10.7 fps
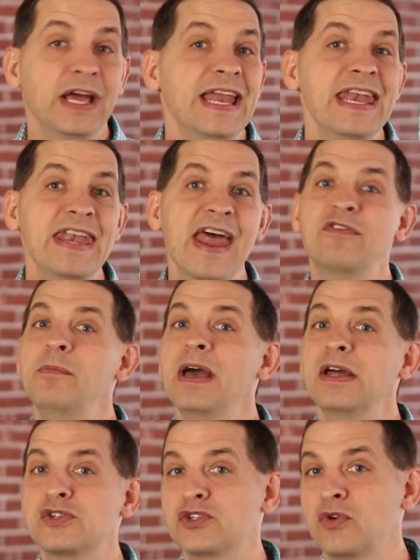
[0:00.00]
Never
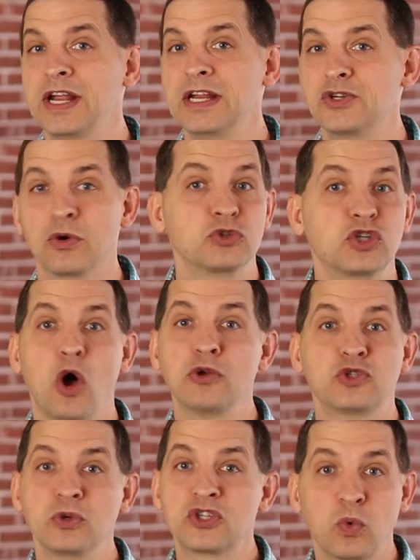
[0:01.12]
met a stranger, talk
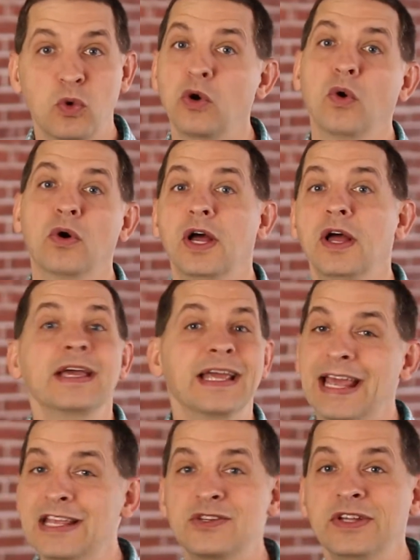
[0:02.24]
to a squirrel, can
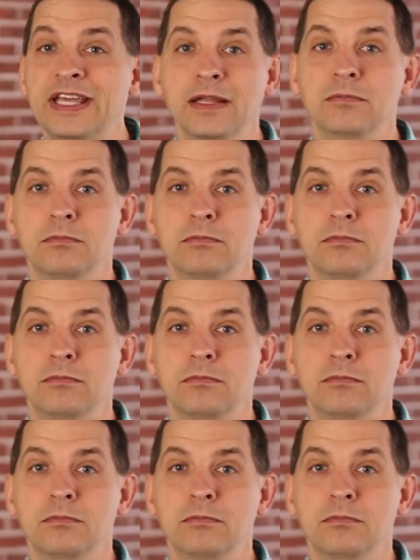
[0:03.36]
easily get,